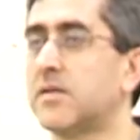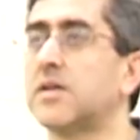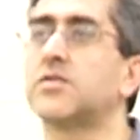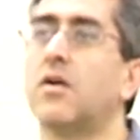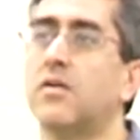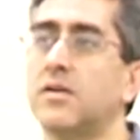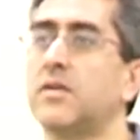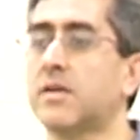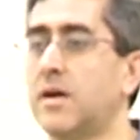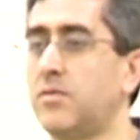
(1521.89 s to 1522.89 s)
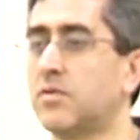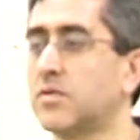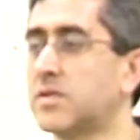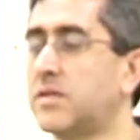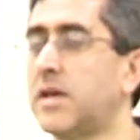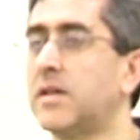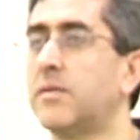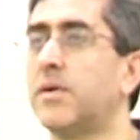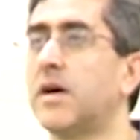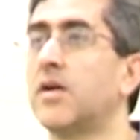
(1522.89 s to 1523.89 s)
That's the only time you lost the data
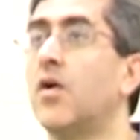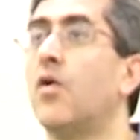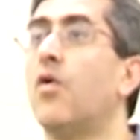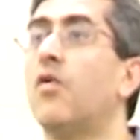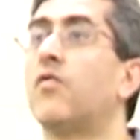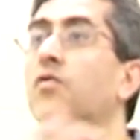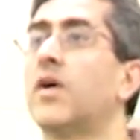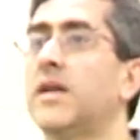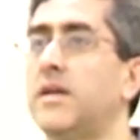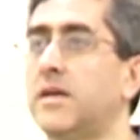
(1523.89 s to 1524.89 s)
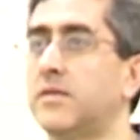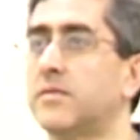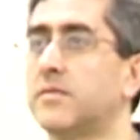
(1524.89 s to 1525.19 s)
by overwriting it,